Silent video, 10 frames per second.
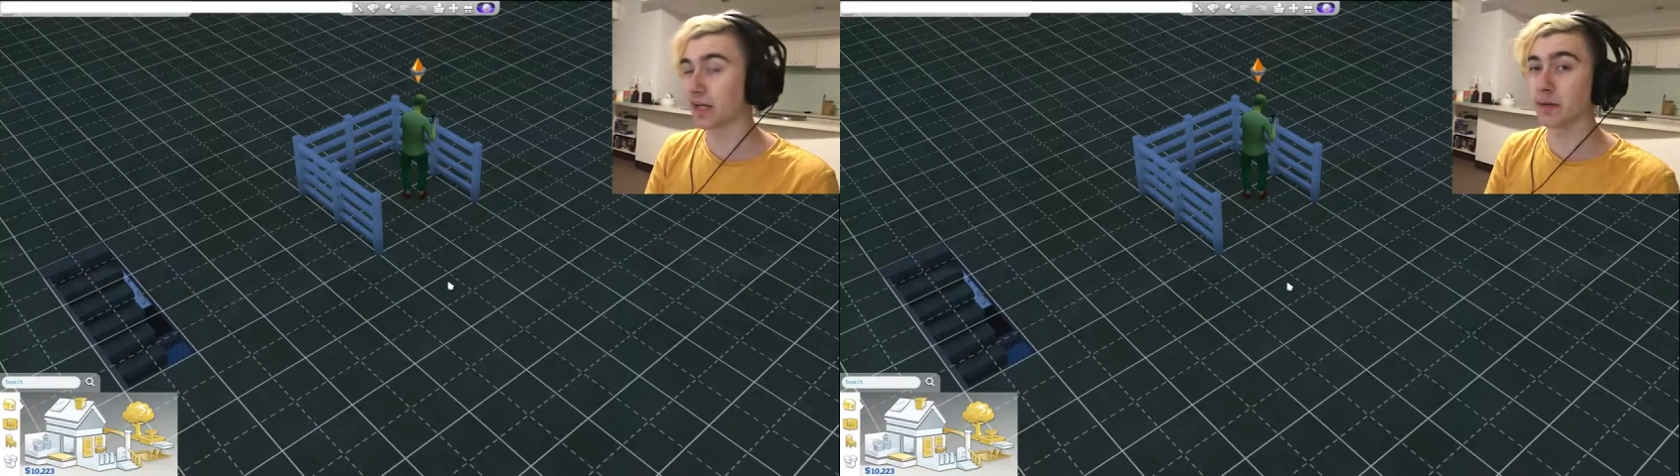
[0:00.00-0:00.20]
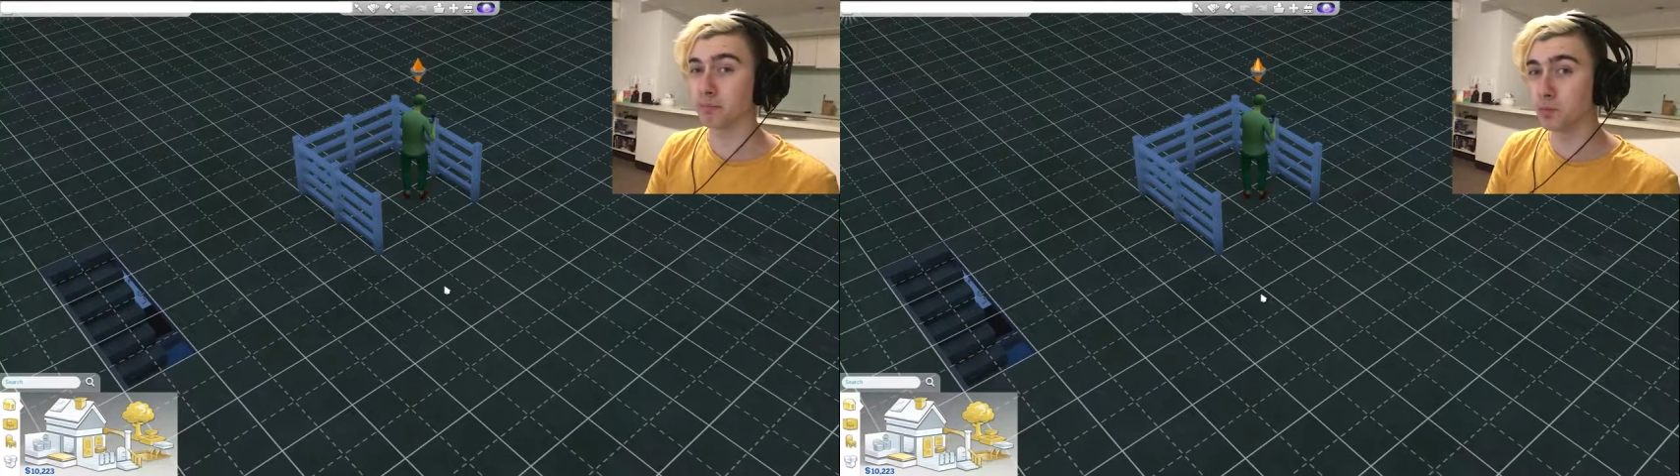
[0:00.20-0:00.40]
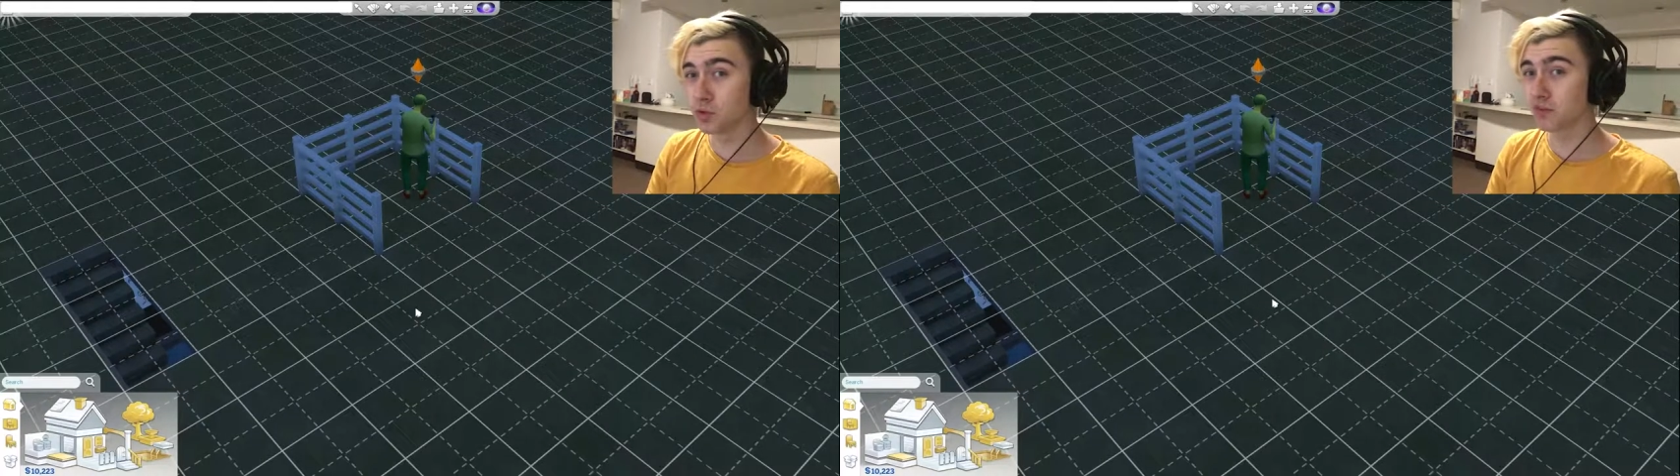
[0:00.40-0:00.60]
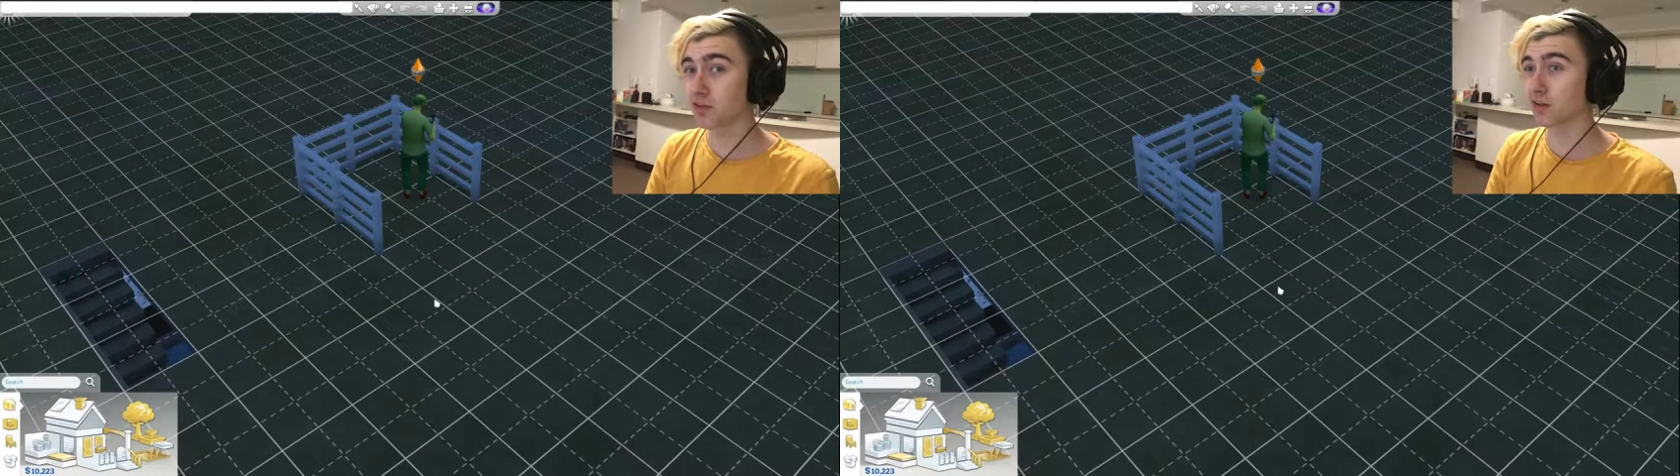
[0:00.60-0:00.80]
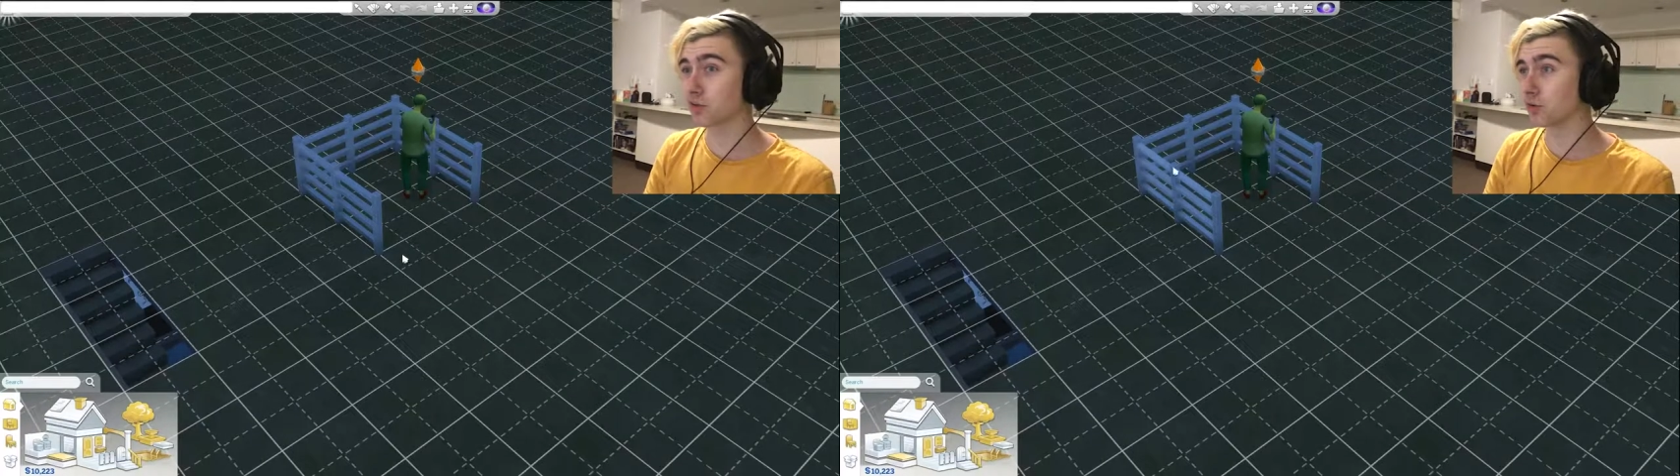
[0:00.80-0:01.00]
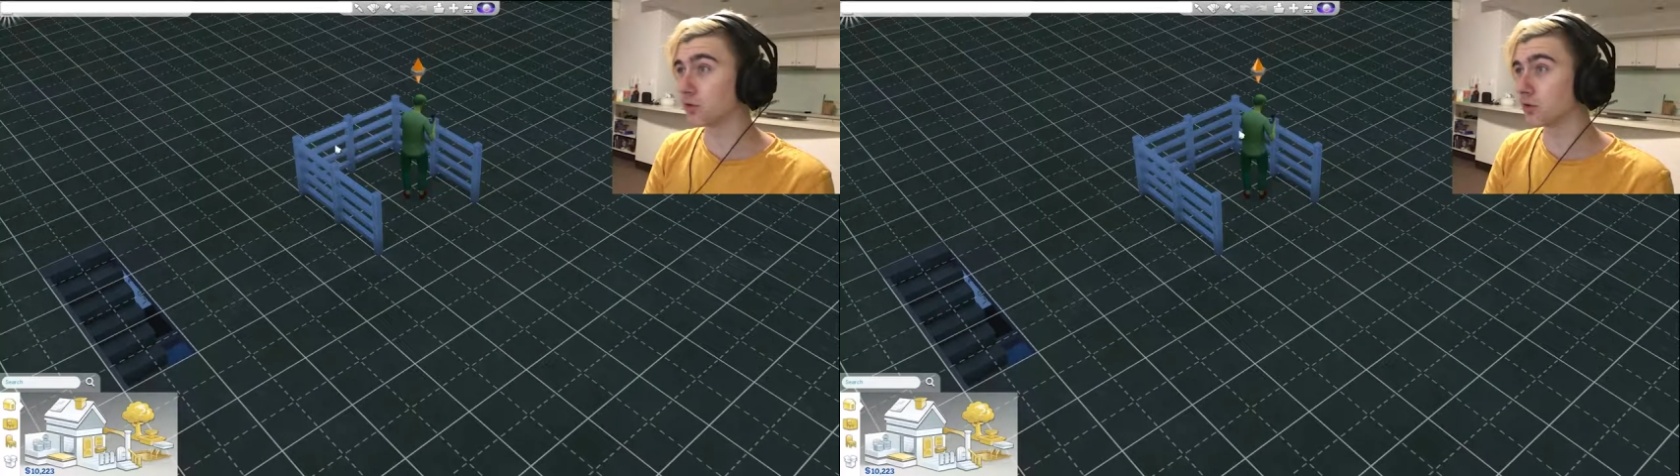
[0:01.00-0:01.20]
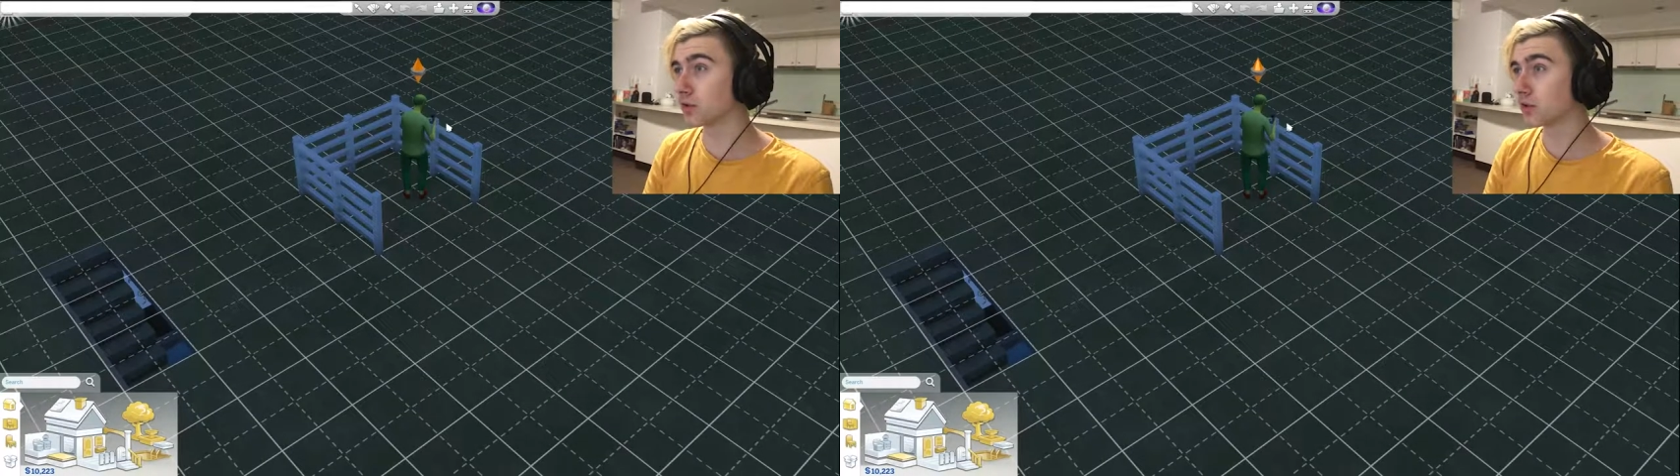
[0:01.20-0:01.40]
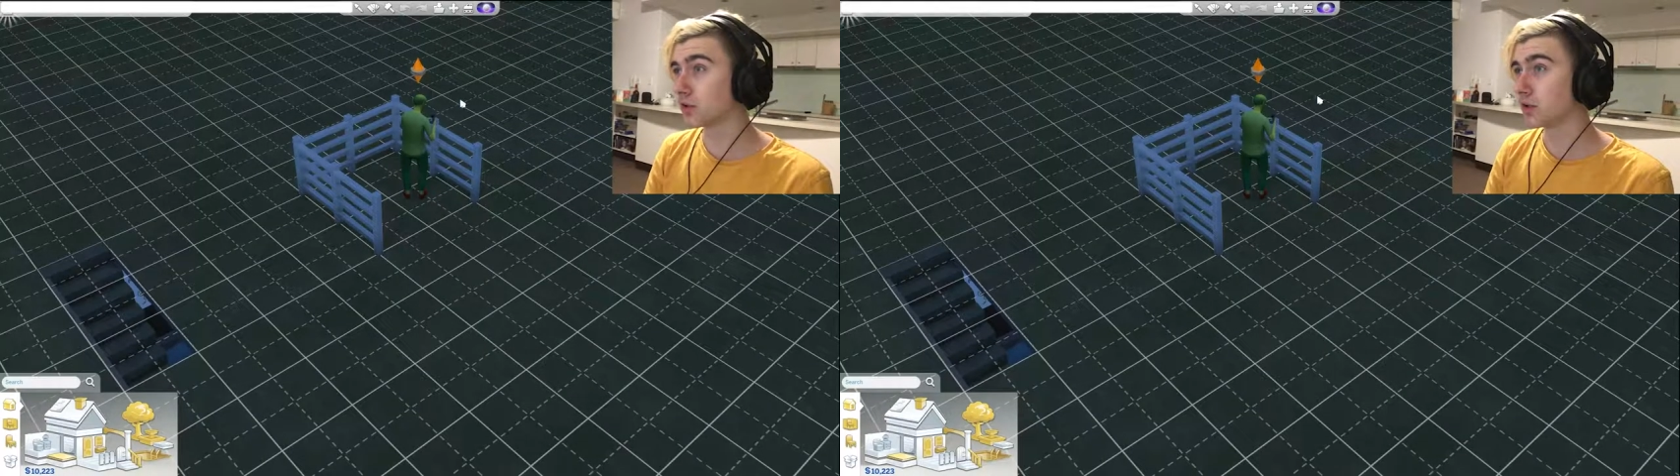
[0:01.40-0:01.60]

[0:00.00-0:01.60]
and it moves us all